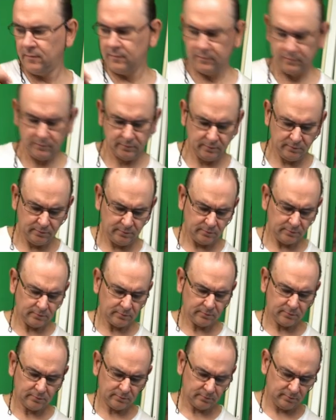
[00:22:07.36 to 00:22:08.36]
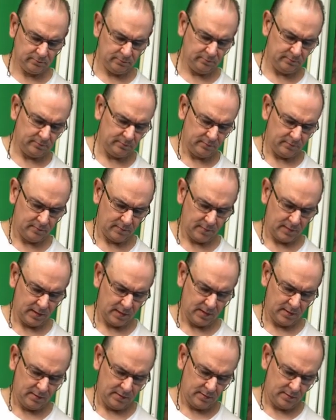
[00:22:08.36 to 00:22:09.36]

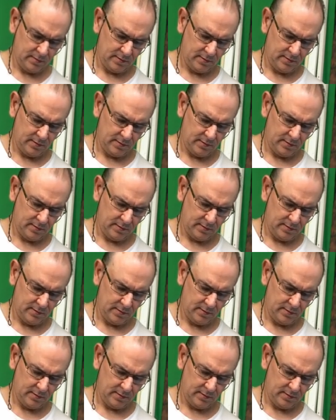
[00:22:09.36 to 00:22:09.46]
[no speech]